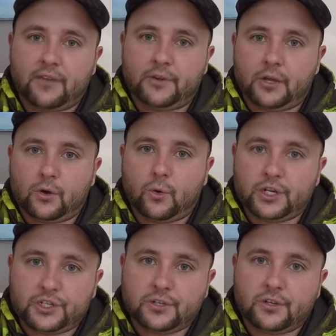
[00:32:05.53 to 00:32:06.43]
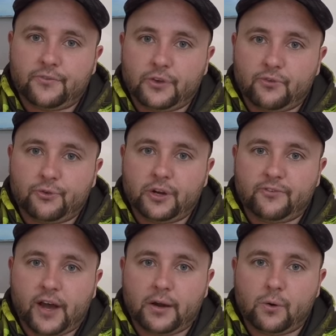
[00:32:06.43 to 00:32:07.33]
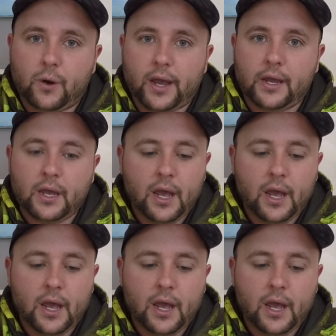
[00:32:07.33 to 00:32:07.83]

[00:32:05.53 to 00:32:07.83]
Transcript: have any other questions, feel free to fire away.